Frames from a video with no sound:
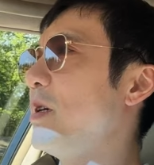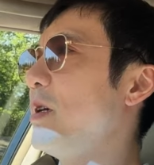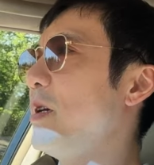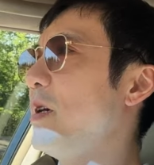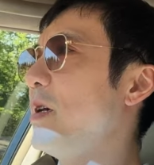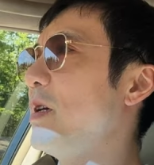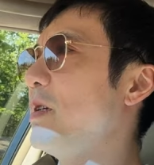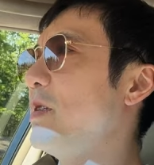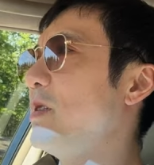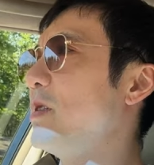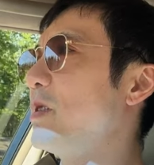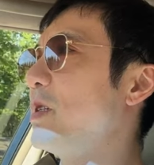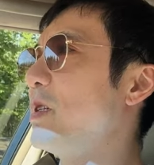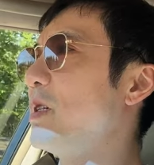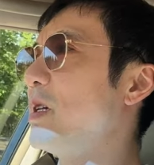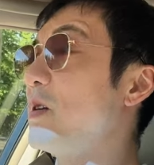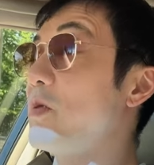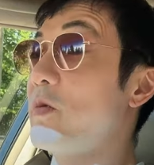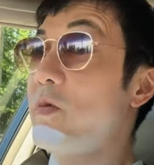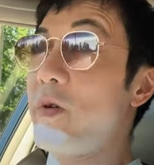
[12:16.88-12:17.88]
And you're going to
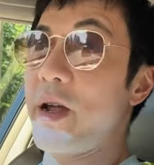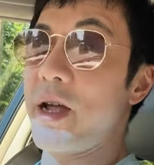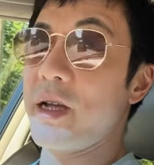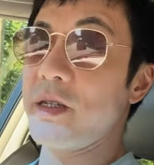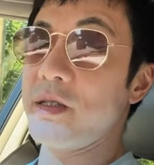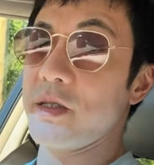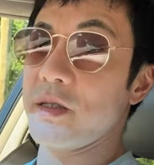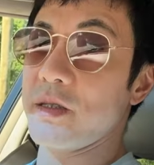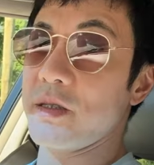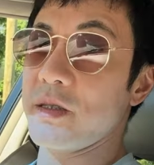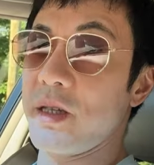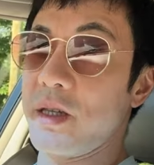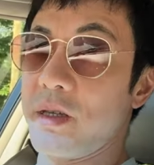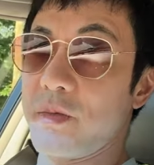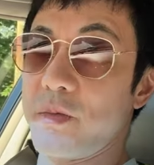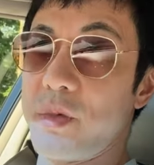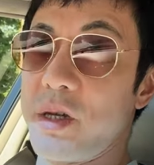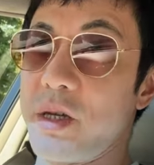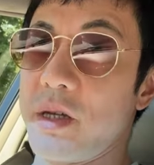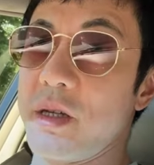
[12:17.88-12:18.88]
get rashes
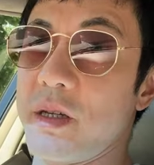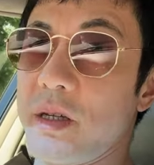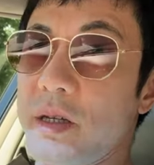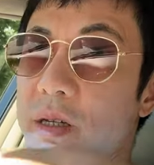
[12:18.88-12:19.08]
like me.